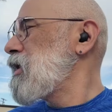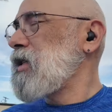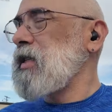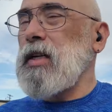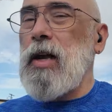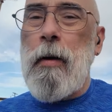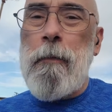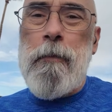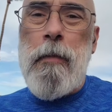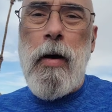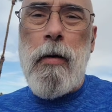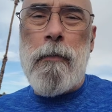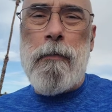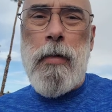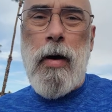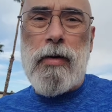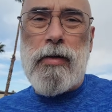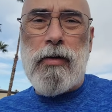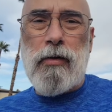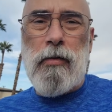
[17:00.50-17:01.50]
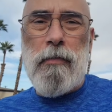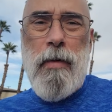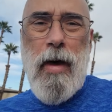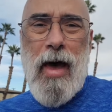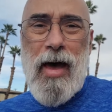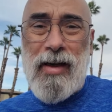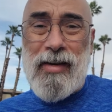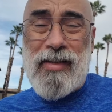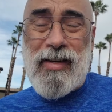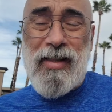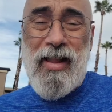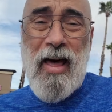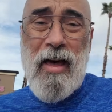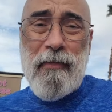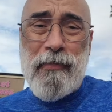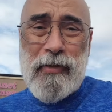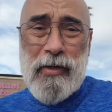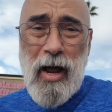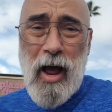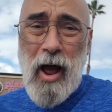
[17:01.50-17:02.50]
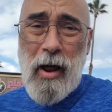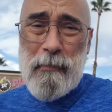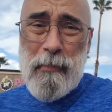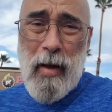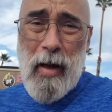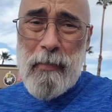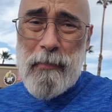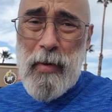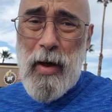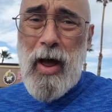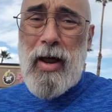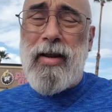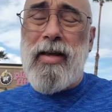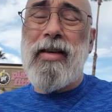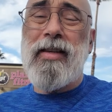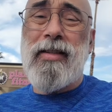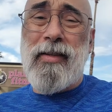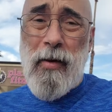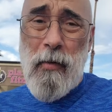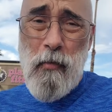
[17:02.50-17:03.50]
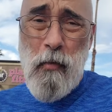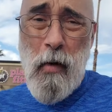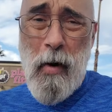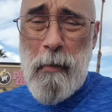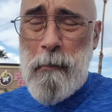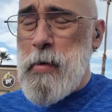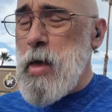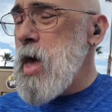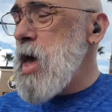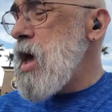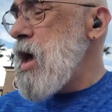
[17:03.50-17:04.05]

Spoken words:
some muscle mass left on my body somewhere.